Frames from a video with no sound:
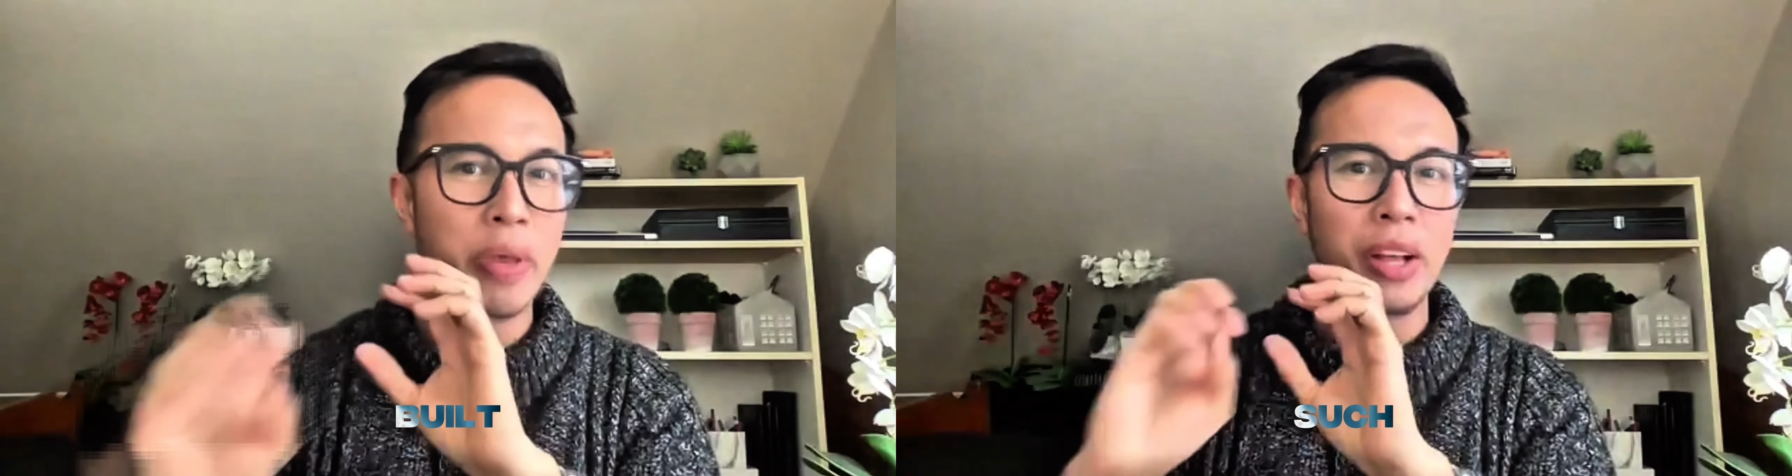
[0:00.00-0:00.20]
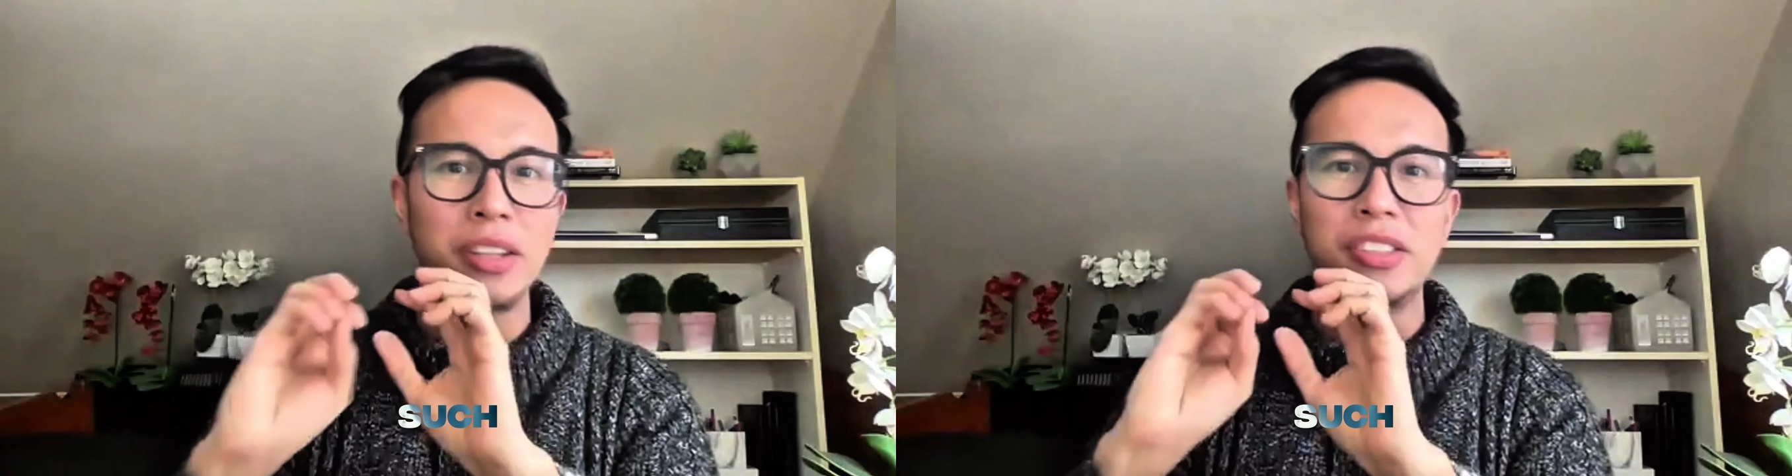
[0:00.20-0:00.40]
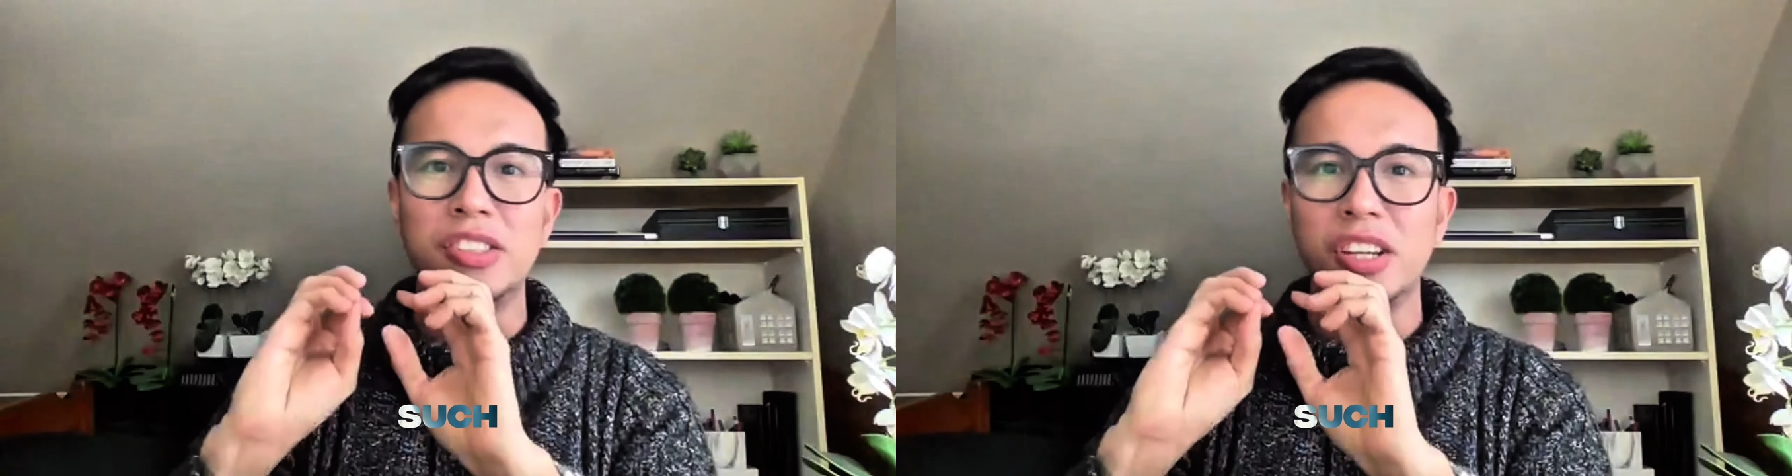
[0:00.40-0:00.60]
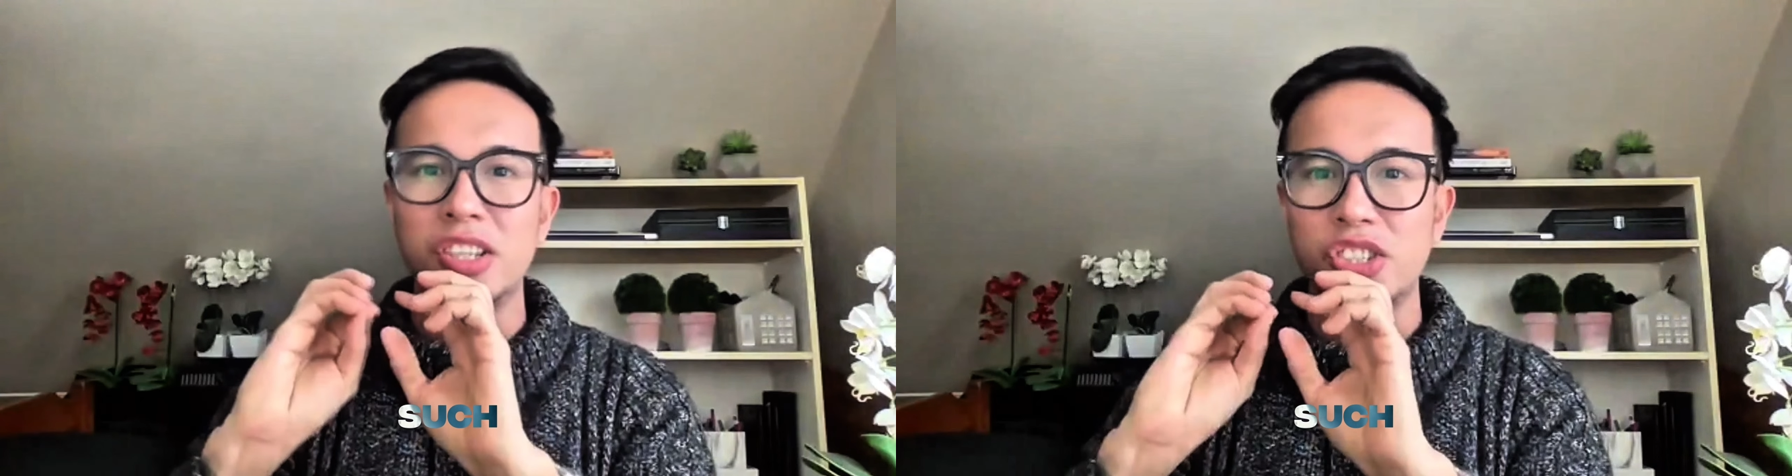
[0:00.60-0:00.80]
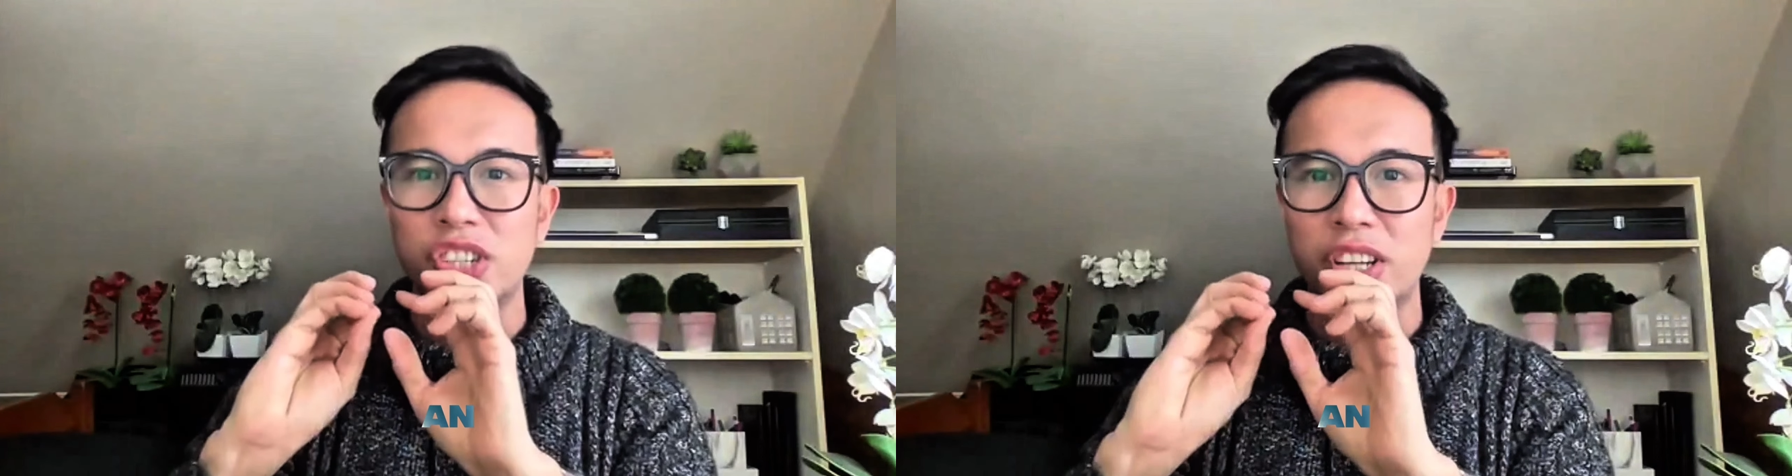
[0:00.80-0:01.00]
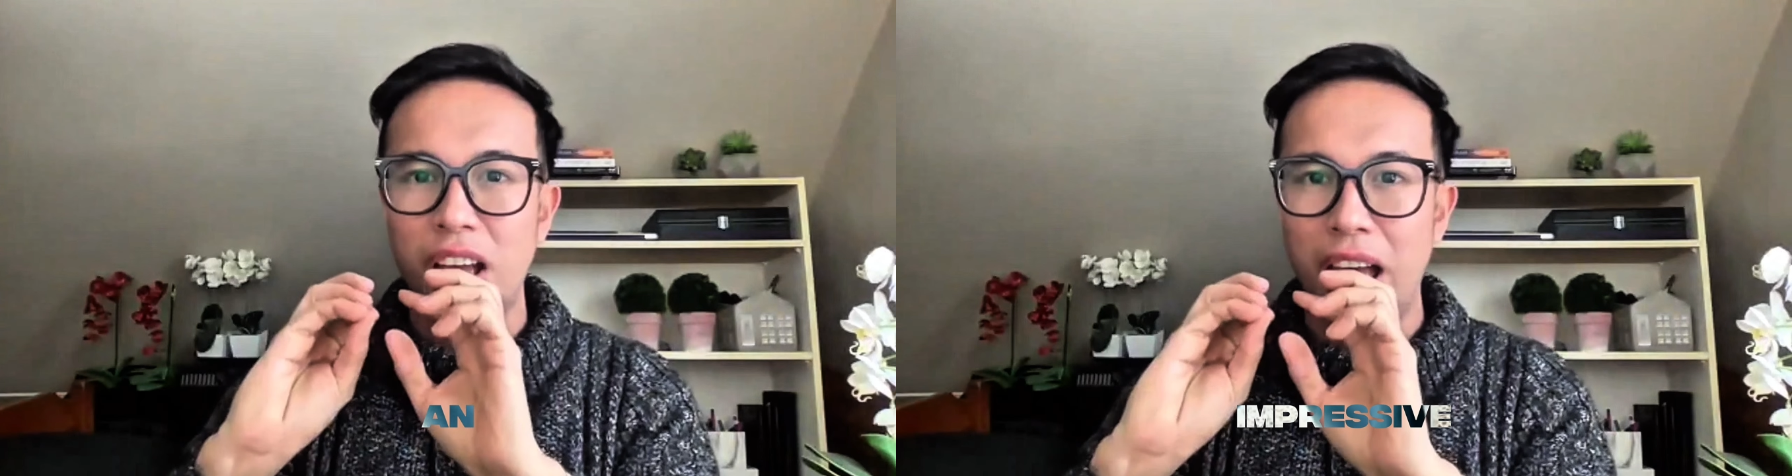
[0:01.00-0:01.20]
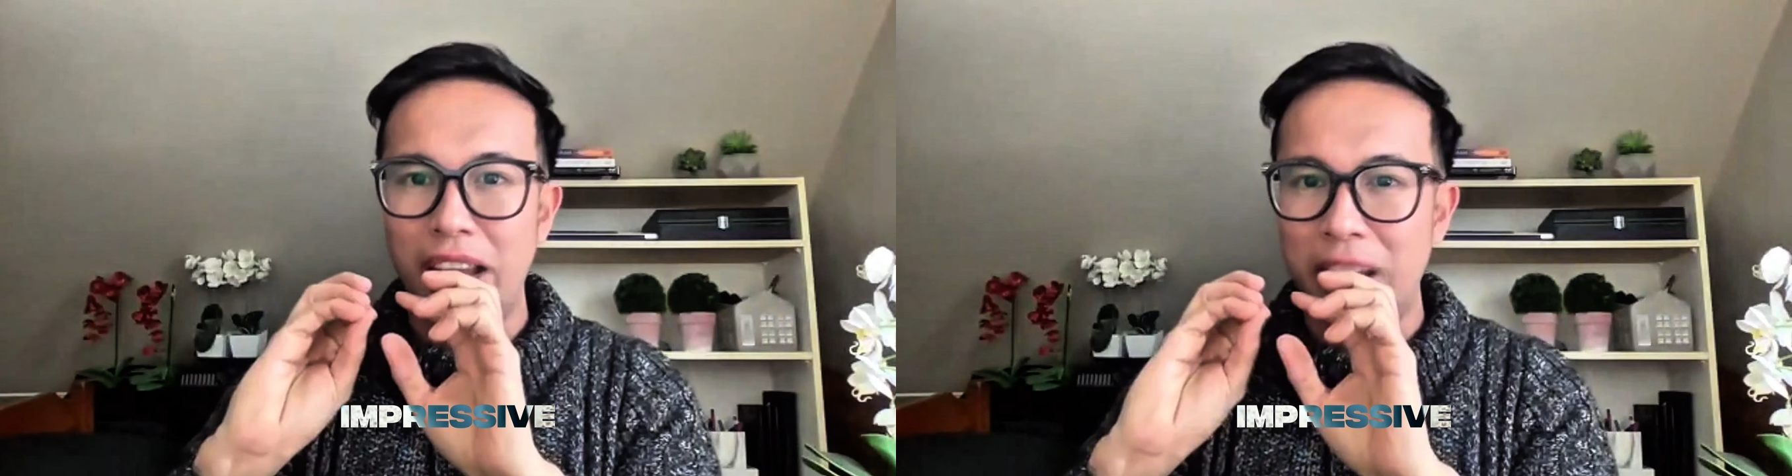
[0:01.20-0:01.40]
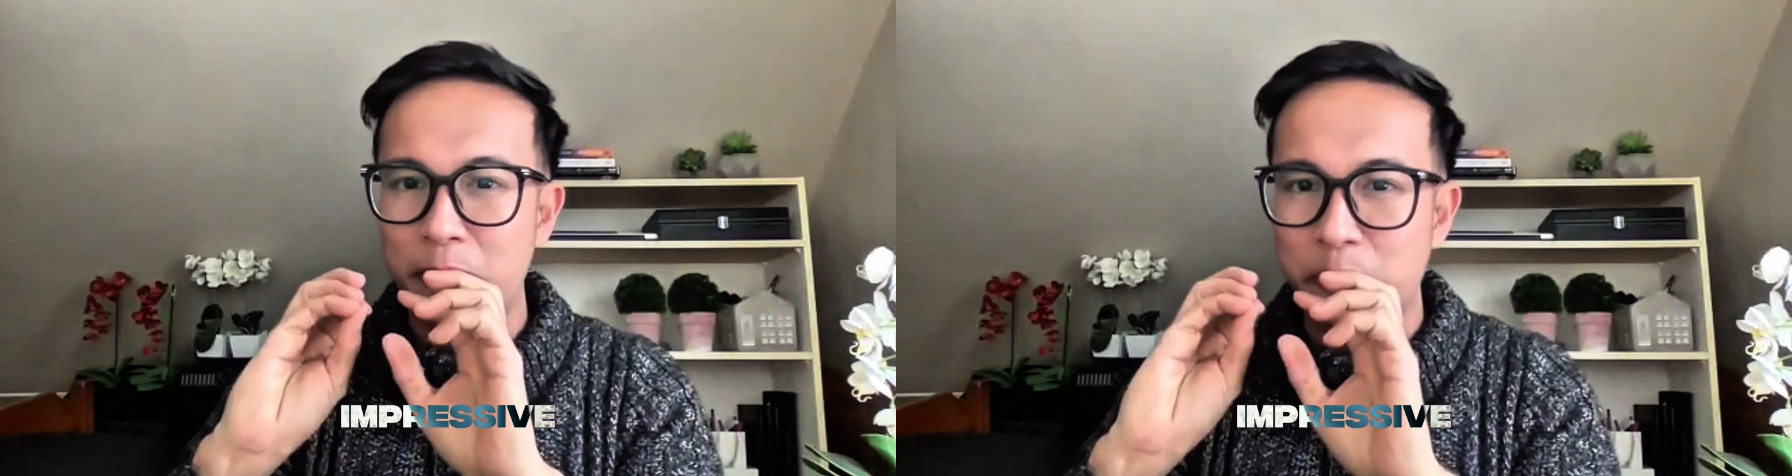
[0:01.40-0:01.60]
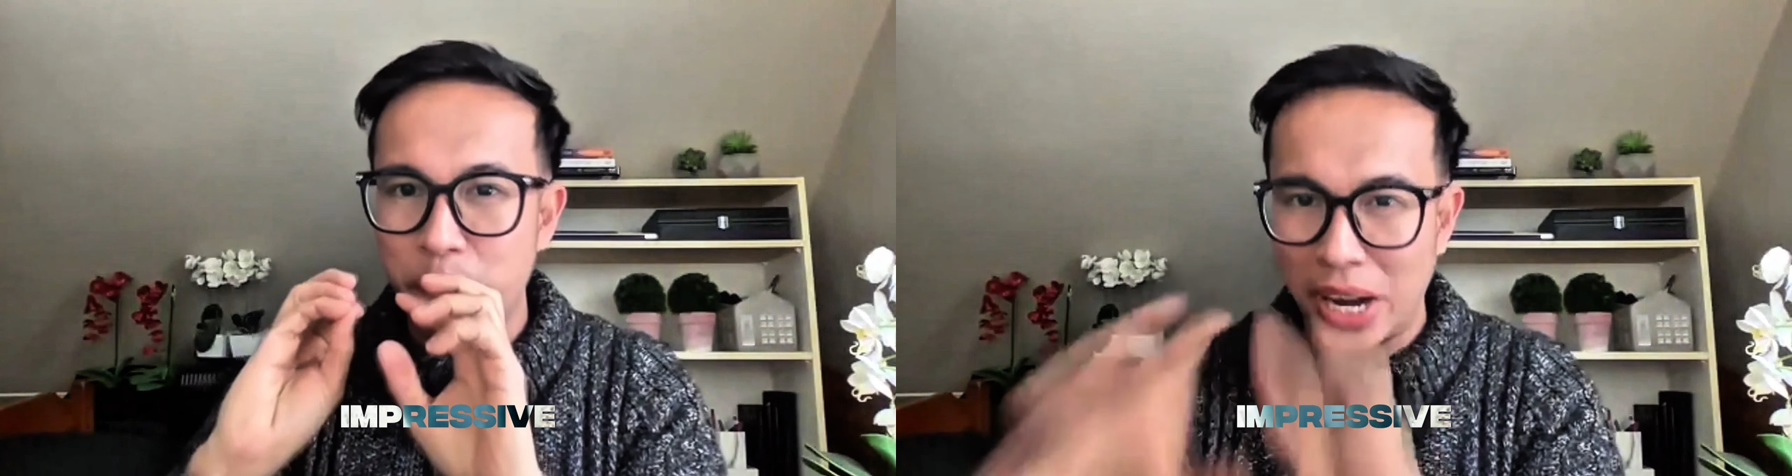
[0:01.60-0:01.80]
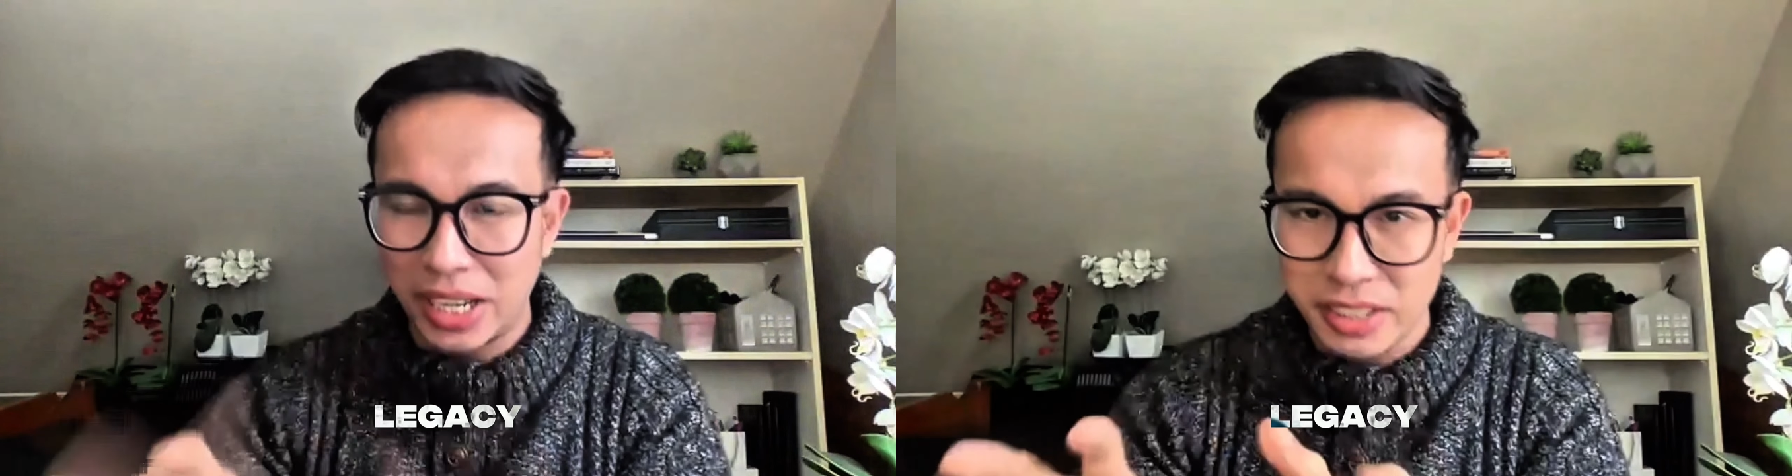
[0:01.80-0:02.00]
such an impressive
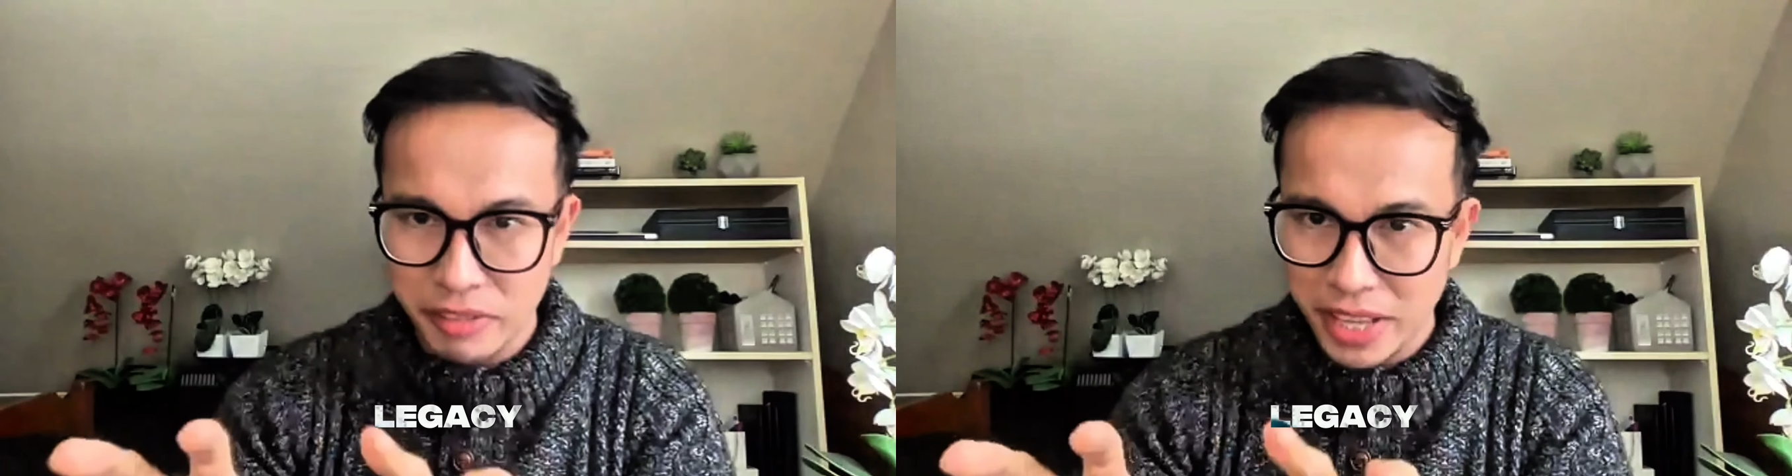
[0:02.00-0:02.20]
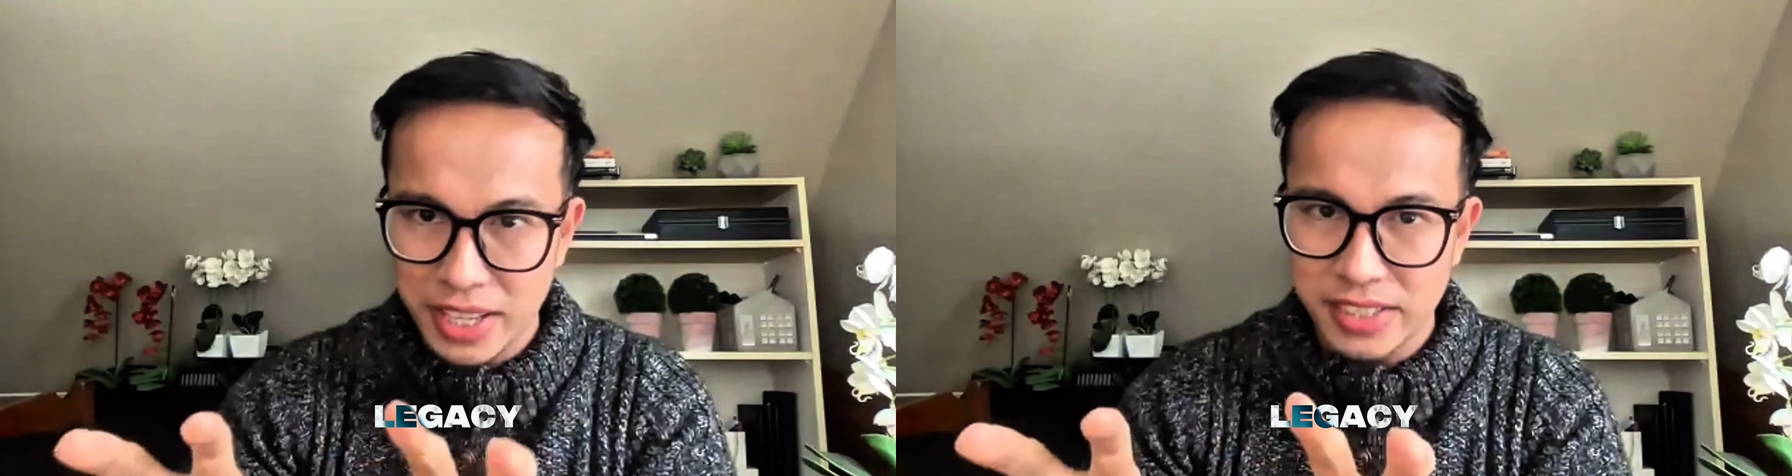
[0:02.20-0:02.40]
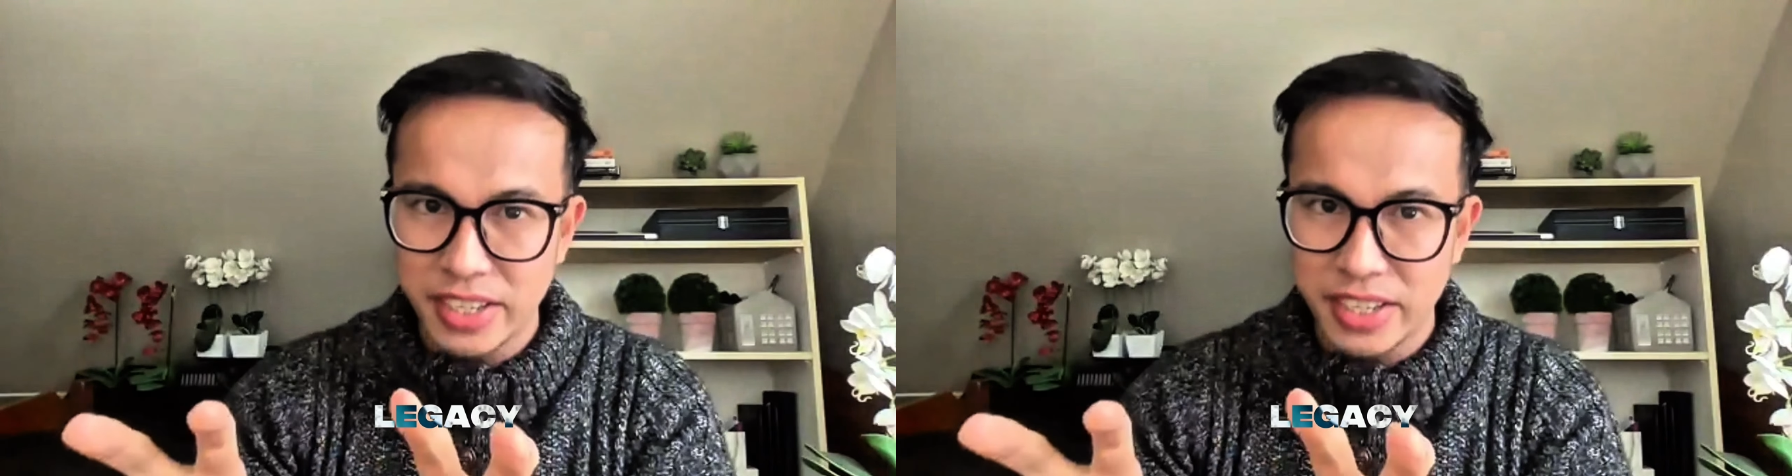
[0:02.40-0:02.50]
legacy.